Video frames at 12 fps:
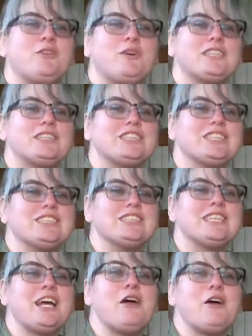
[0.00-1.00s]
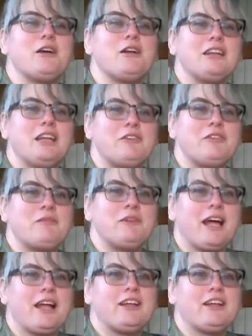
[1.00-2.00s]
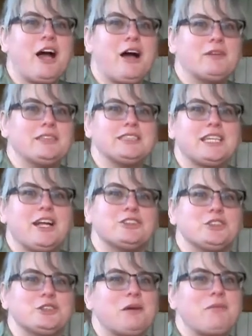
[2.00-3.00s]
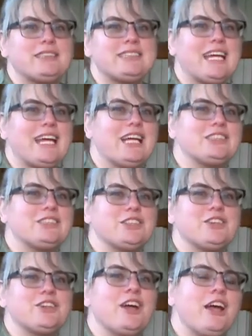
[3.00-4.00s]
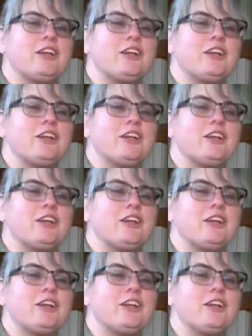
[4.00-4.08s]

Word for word: any questions, leave them down in the comments and I'll do my best to answer.